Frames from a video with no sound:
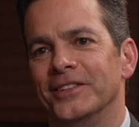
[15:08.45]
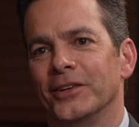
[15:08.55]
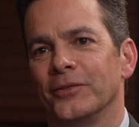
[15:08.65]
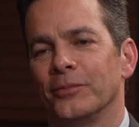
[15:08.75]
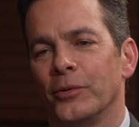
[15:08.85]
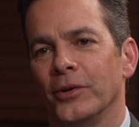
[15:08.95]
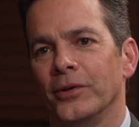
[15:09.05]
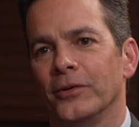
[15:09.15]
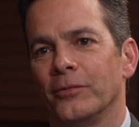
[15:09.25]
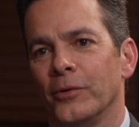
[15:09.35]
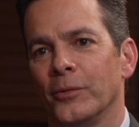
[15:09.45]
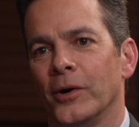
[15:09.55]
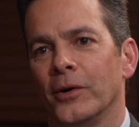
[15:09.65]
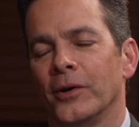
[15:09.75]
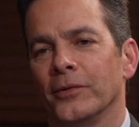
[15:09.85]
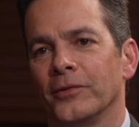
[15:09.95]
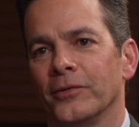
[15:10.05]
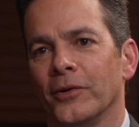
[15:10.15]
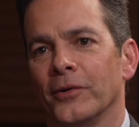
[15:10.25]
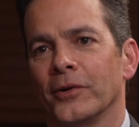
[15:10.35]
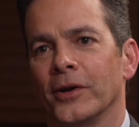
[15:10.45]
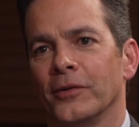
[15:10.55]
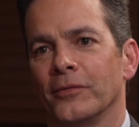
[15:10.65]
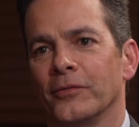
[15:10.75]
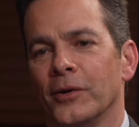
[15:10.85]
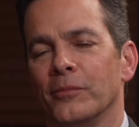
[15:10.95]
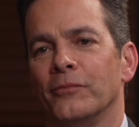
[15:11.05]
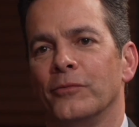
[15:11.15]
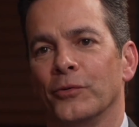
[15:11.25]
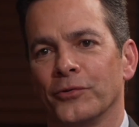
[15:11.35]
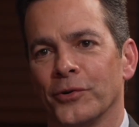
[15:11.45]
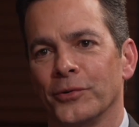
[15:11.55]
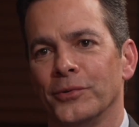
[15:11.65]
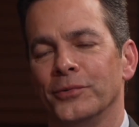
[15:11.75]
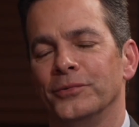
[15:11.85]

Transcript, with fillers: Yeah, it's pretty, it's pretty wild how it's all kind of come full circle.